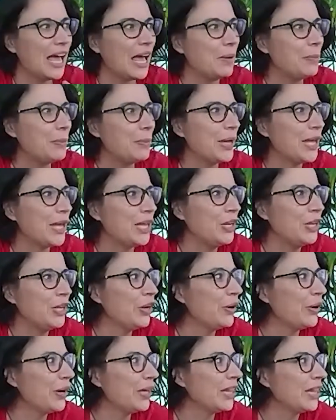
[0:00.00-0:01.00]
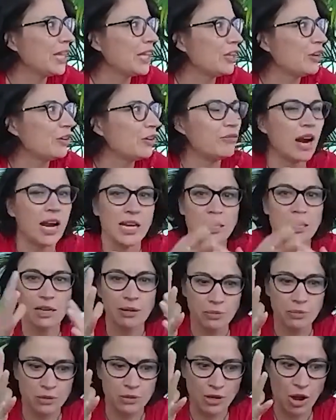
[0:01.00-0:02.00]
but you know, I think you're right.
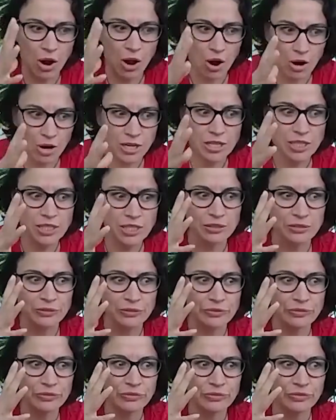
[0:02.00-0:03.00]
The heart of